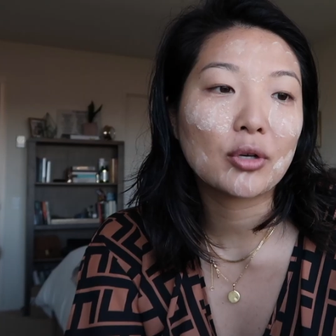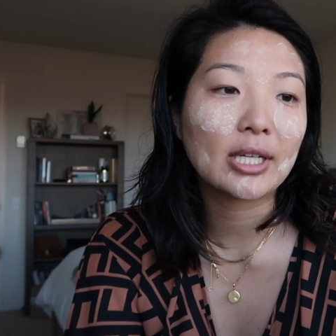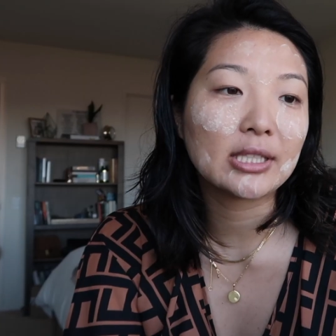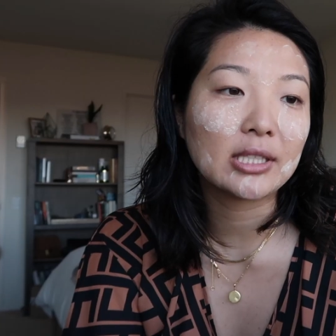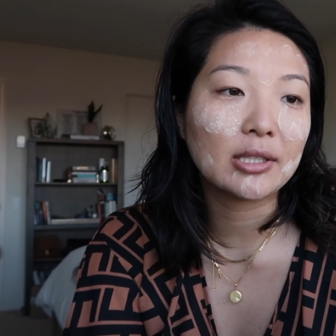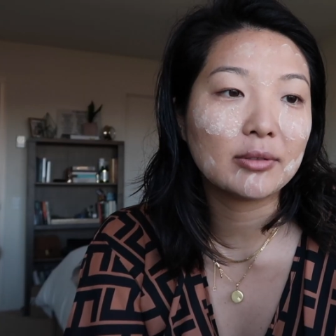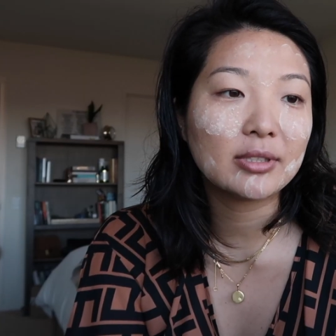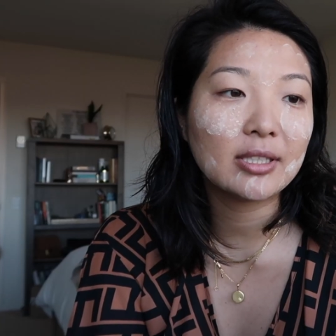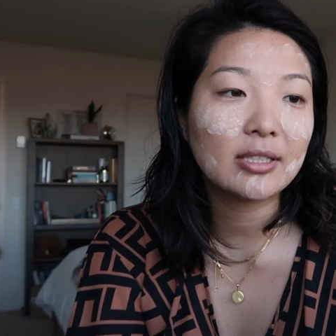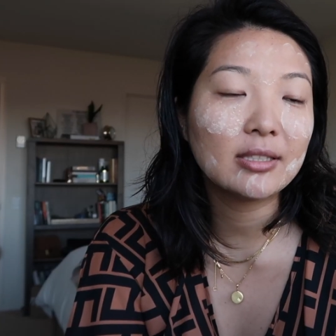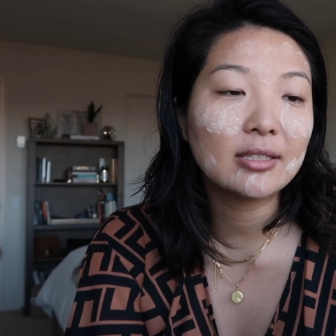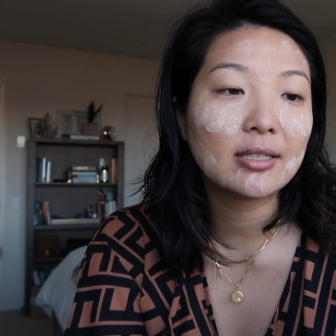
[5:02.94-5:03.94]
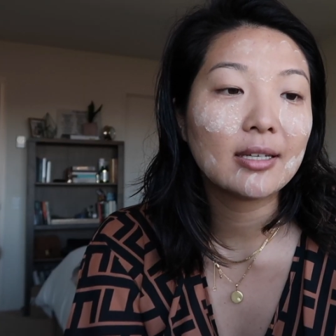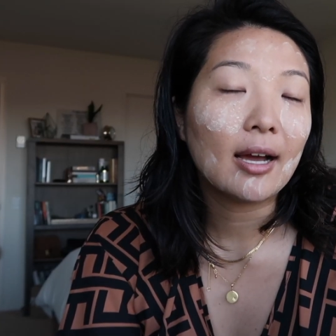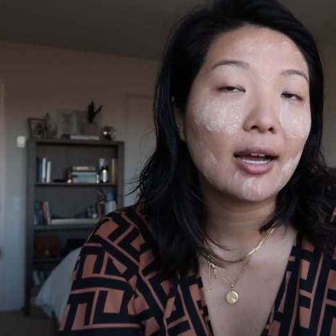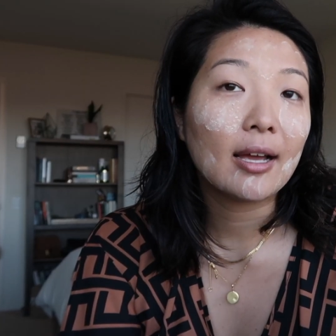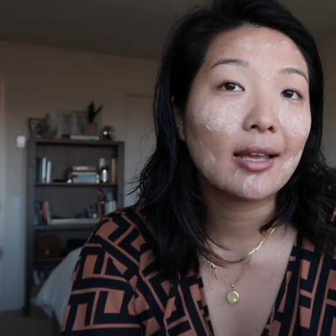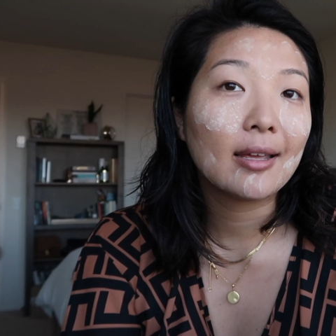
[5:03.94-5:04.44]
translucent.
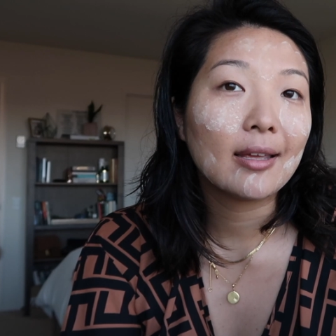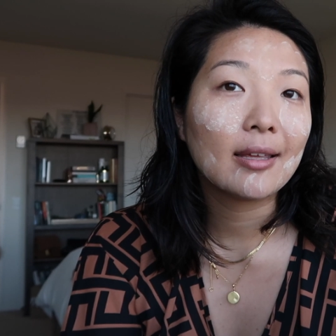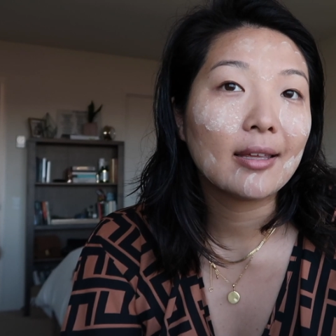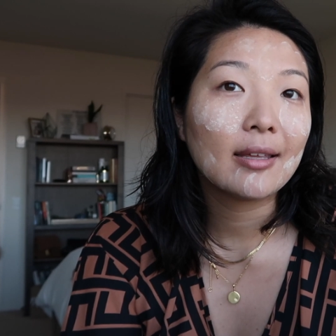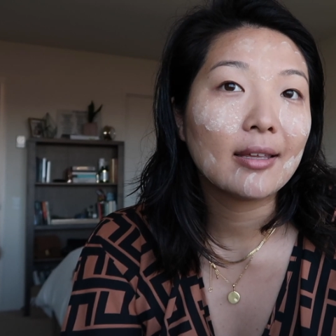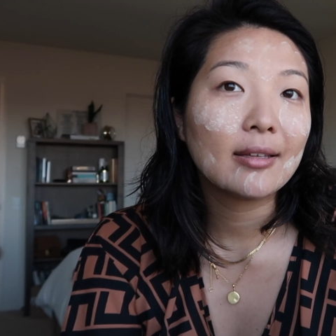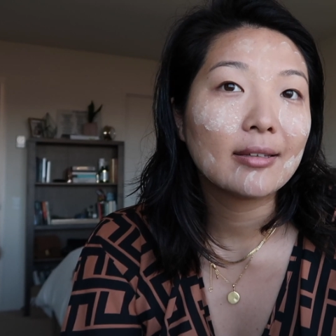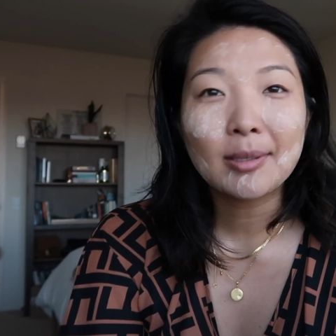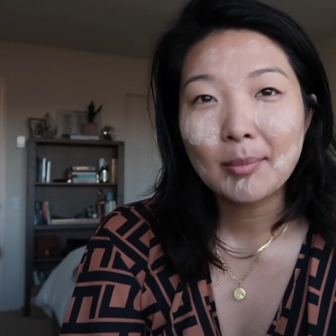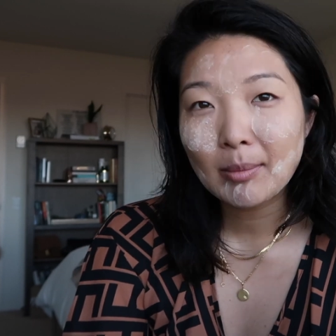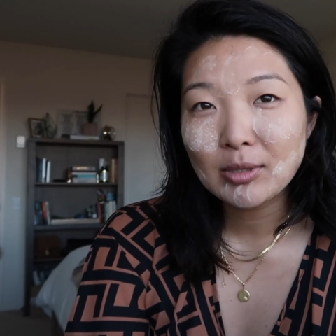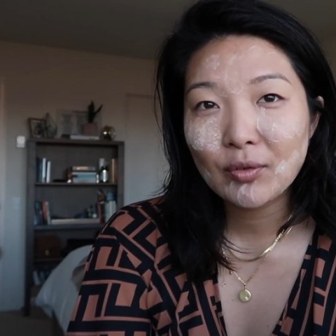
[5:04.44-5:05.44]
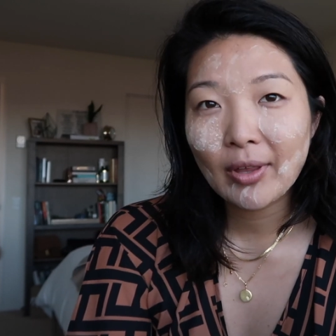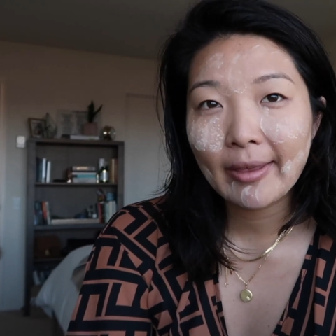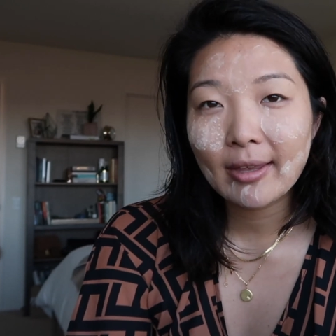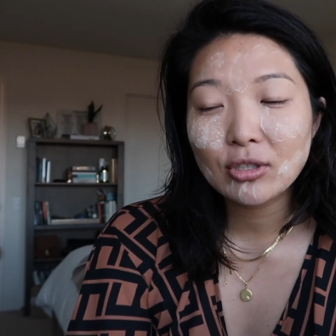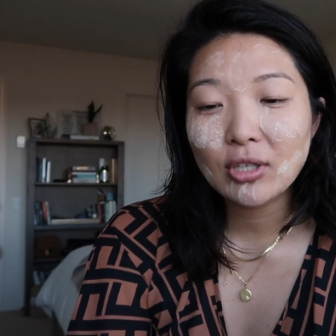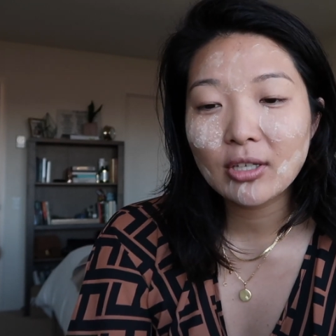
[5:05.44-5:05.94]
I sometimes feel
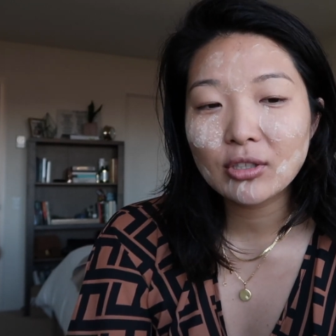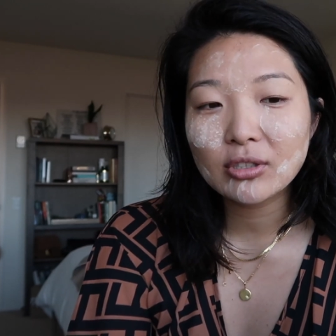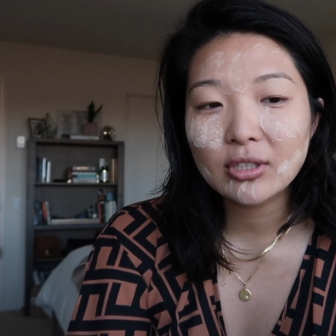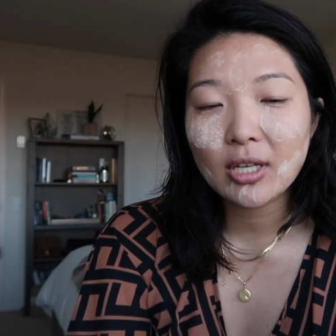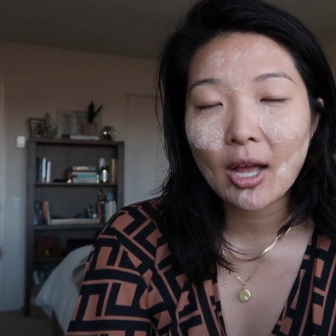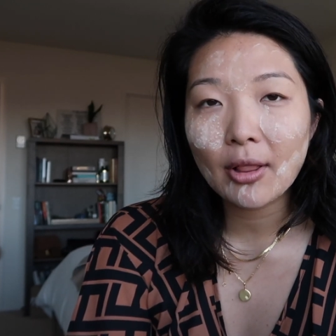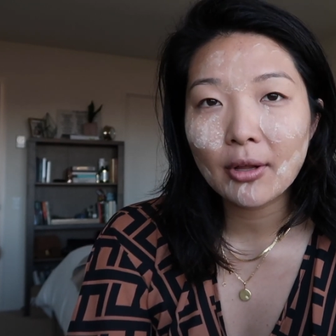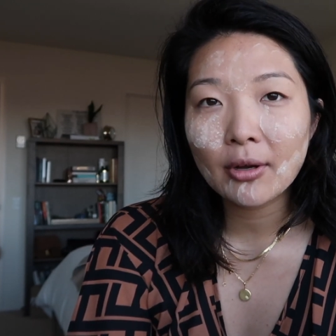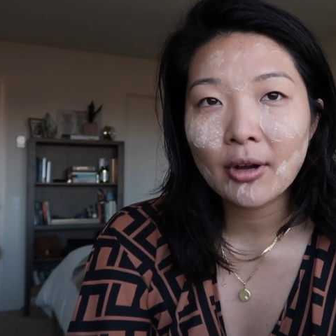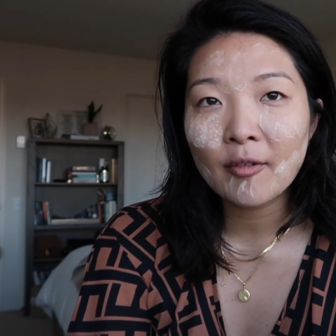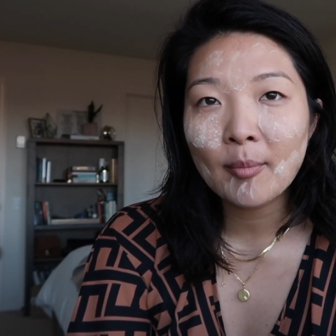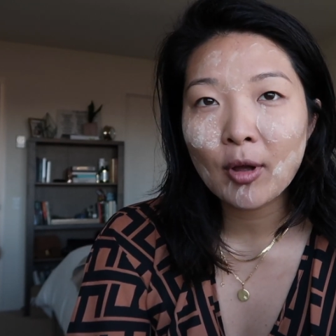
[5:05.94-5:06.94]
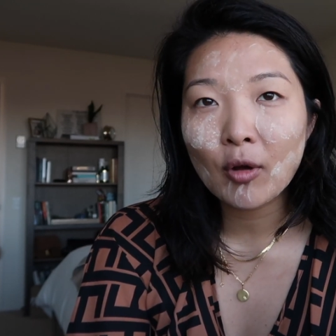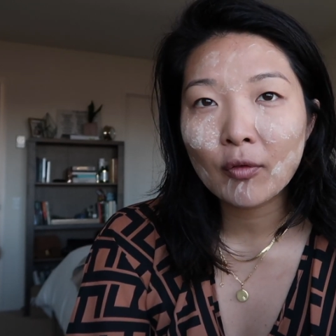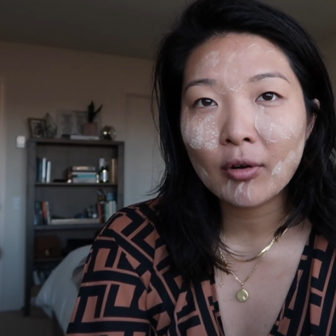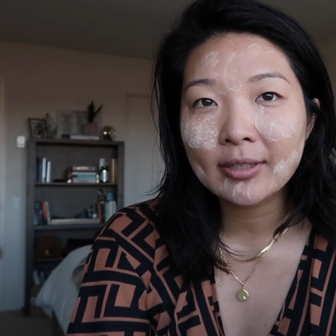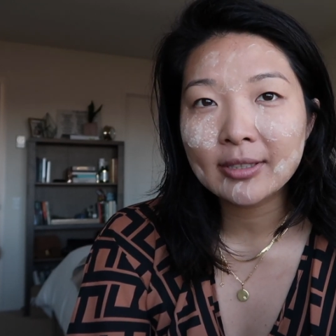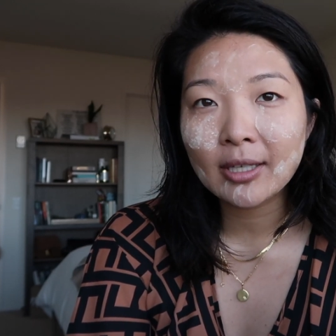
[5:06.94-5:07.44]
like it changes the color of my
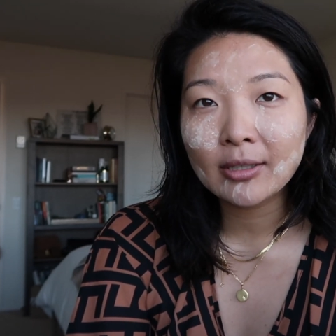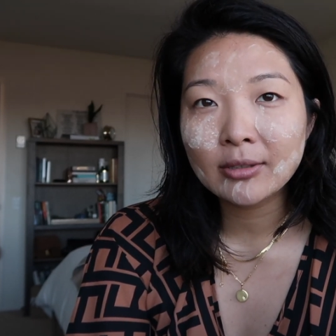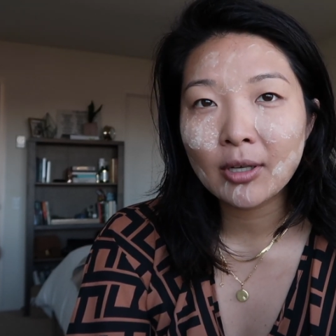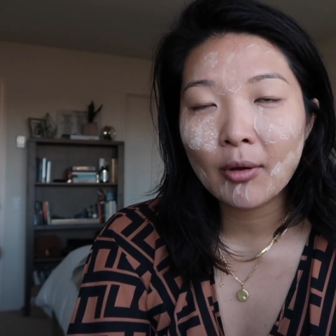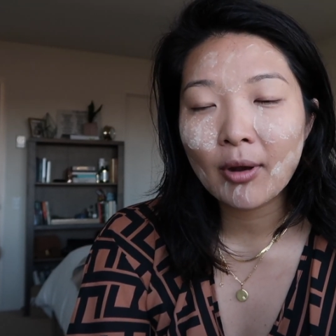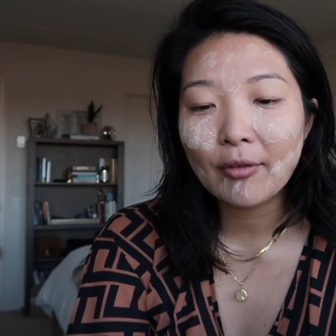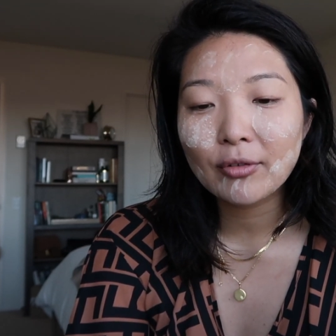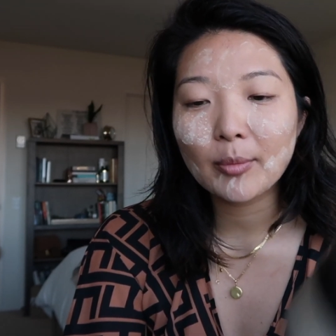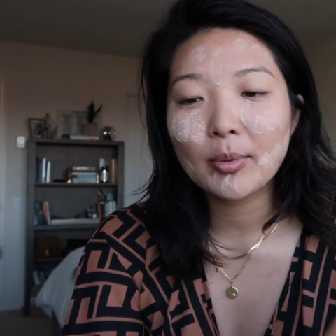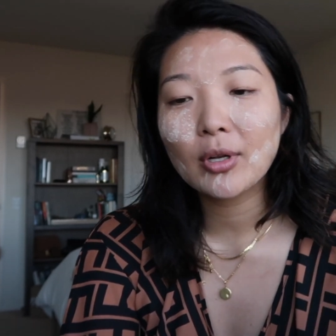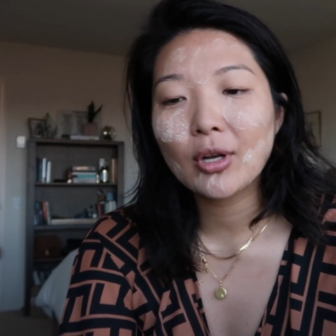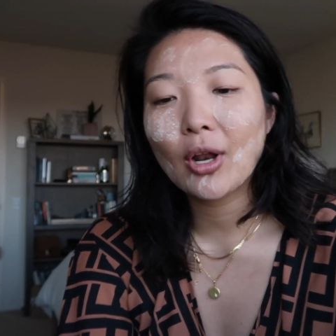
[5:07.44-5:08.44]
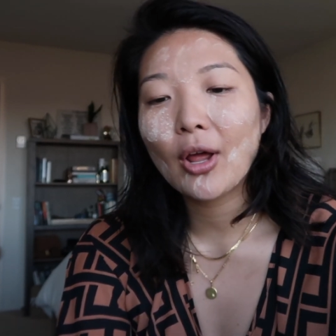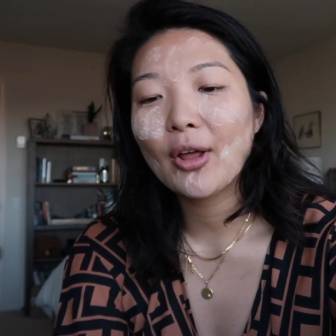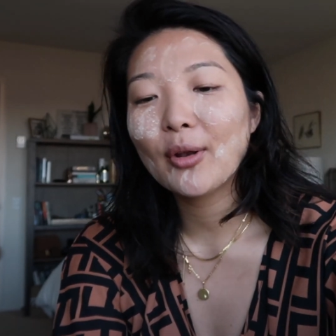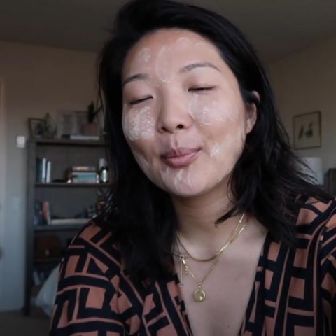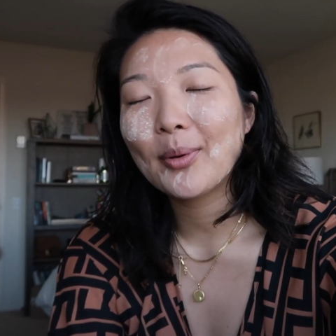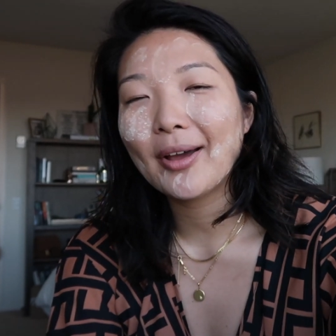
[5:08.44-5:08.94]
overall skin tone after I put it
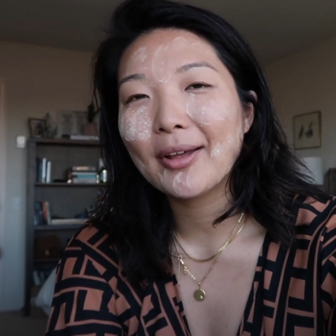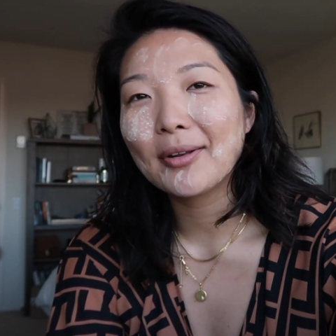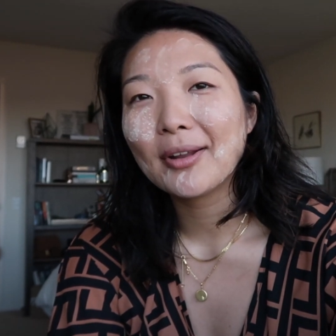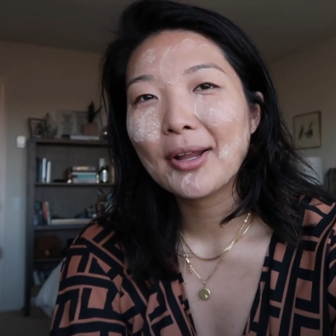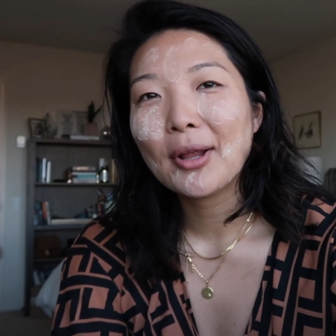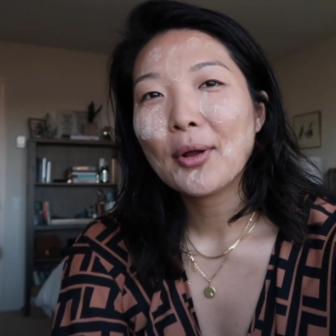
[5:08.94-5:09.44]
on, but